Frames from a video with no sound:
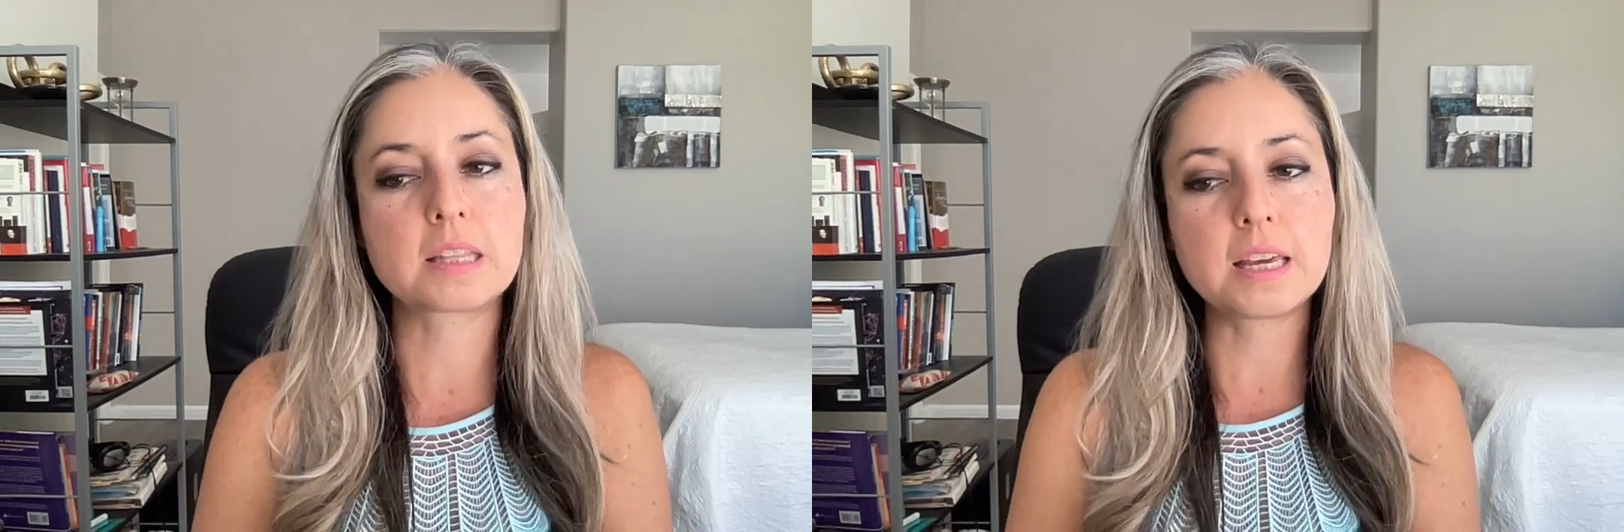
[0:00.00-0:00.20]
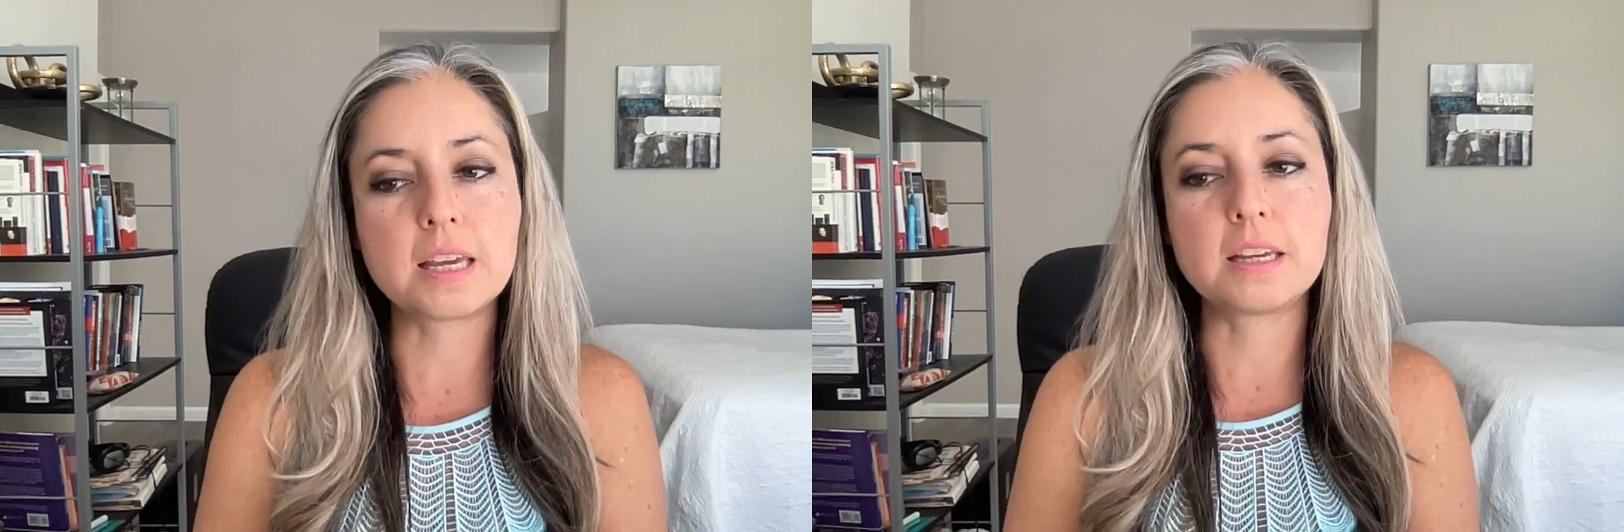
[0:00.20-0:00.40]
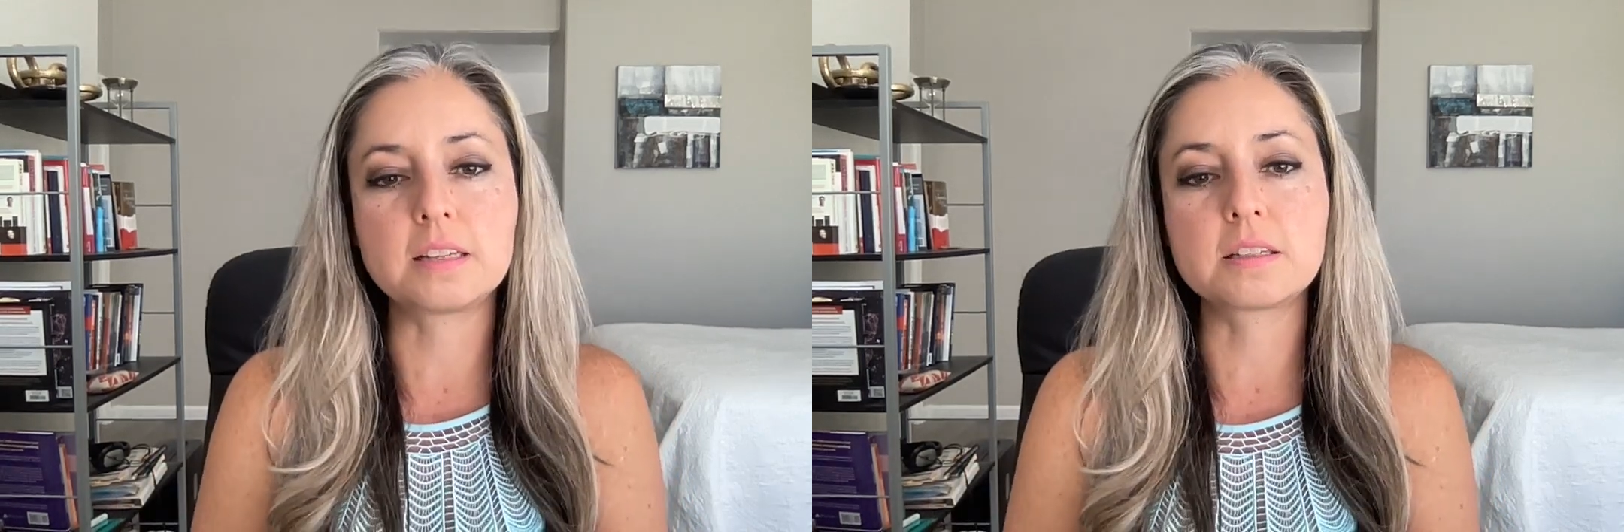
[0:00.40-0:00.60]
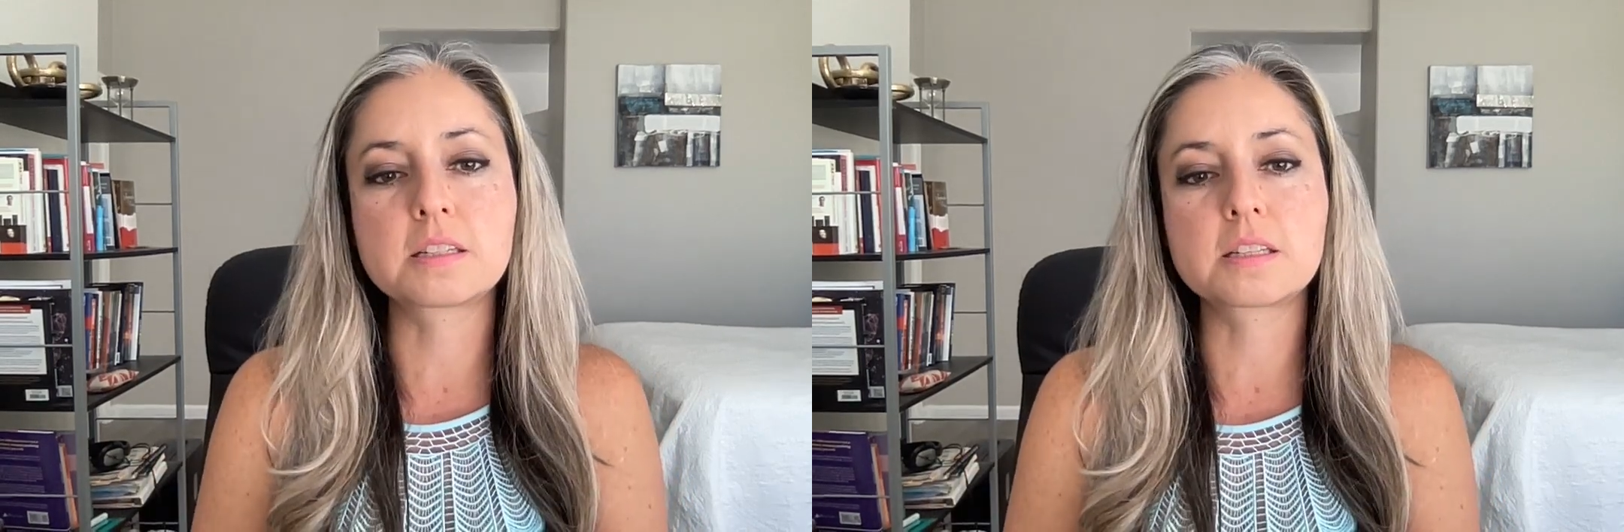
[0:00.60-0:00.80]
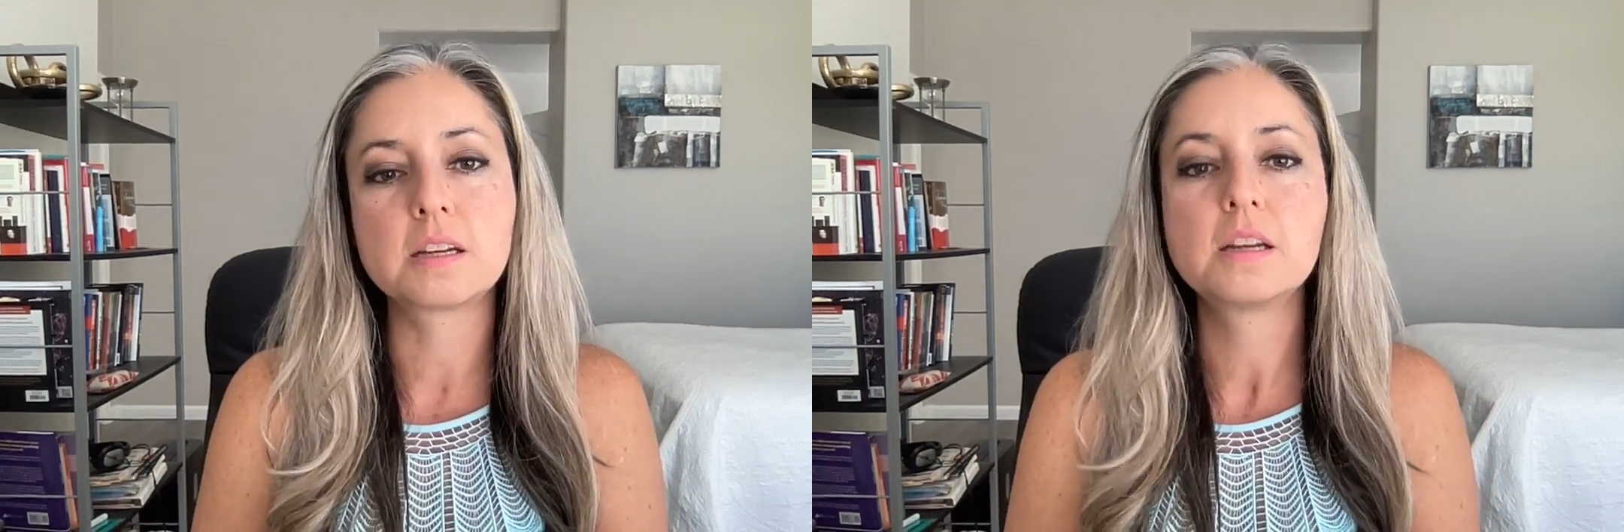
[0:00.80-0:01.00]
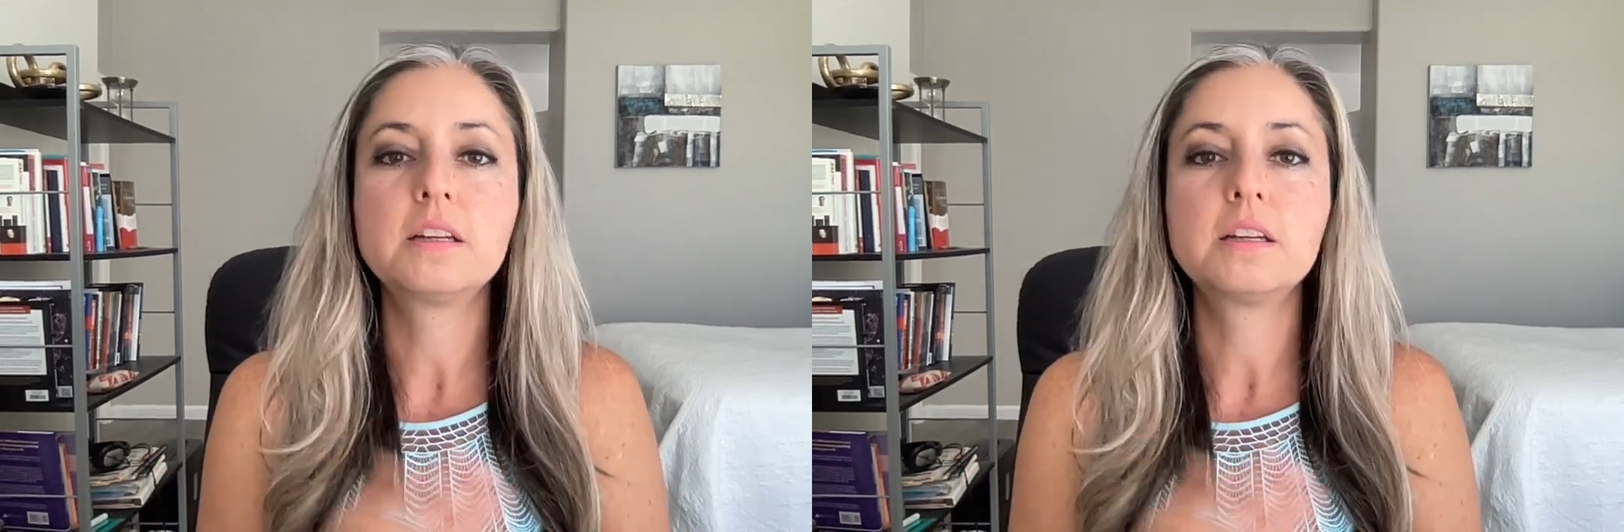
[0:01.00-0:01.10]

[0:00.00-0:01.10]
things